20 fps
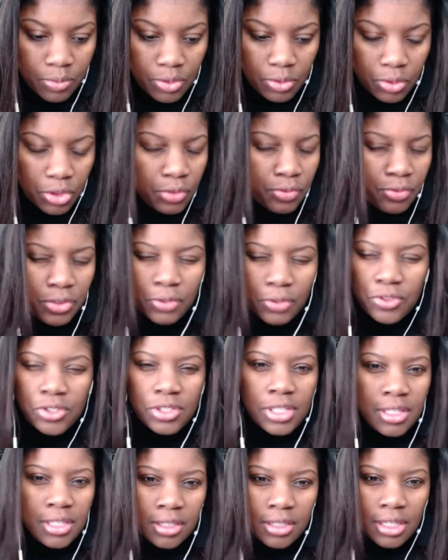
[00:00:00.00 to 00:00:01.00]
You've
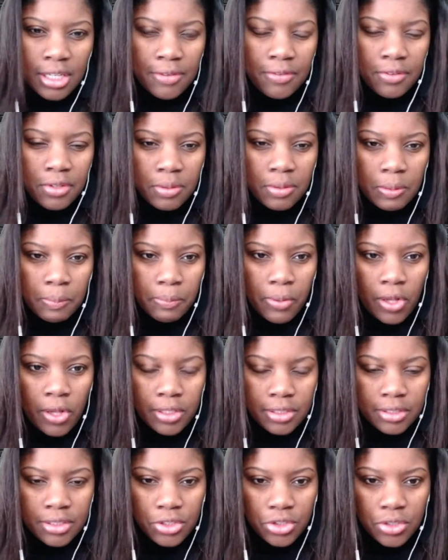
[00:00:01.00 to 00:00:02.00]
seen it even in the
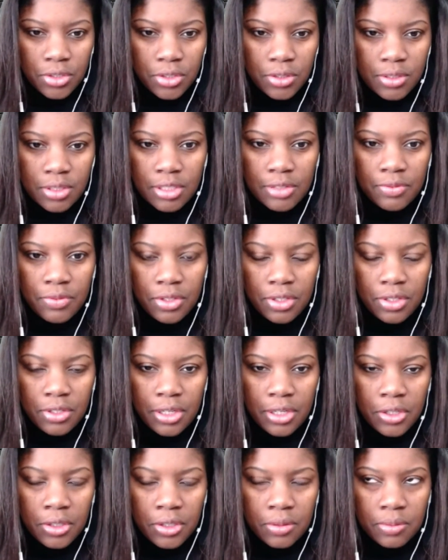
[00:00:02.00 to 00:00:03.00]
politicians, and even
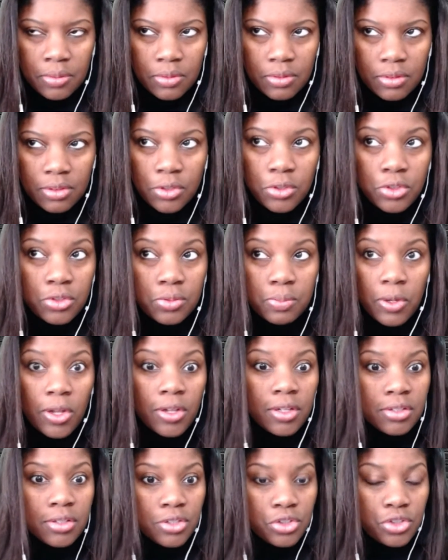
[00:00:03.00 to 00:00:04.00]
in those
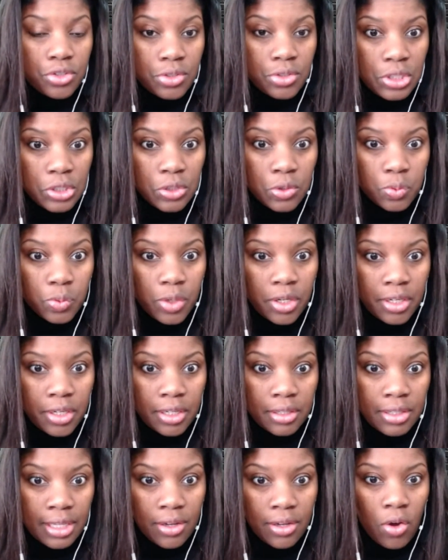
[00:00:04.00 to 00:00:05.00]
politicians that are
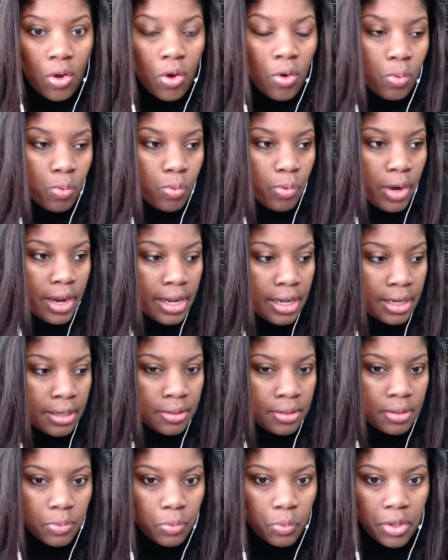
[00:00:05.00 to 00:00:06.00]
running, they all
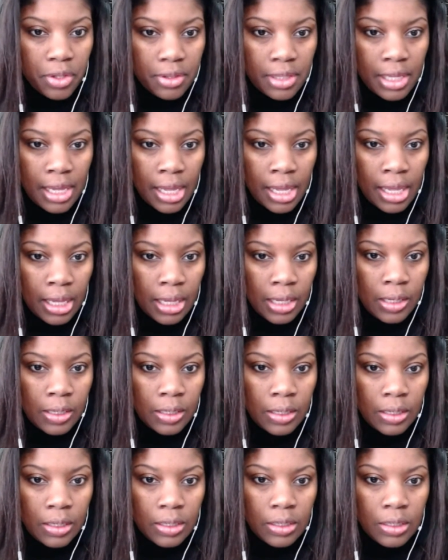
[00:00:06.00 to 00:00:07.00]
ran with
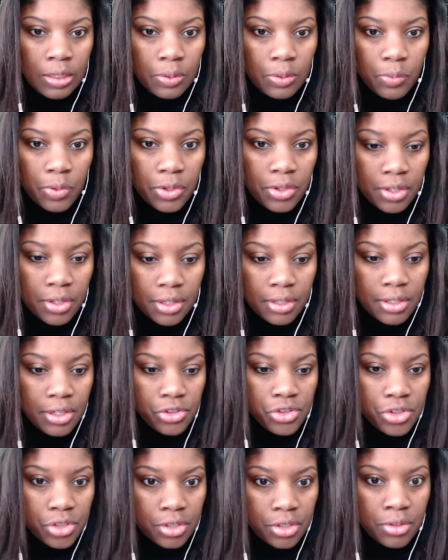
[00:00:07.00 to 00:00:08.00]
an
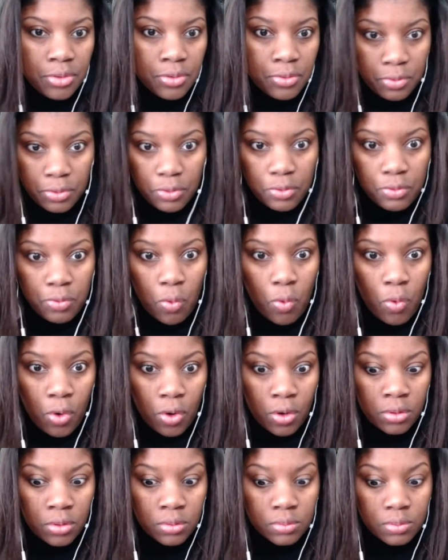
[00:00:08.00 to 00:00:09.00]
initiative
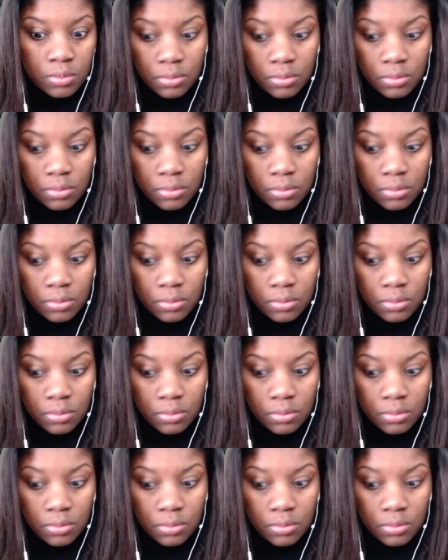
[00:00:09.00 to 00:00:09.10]
for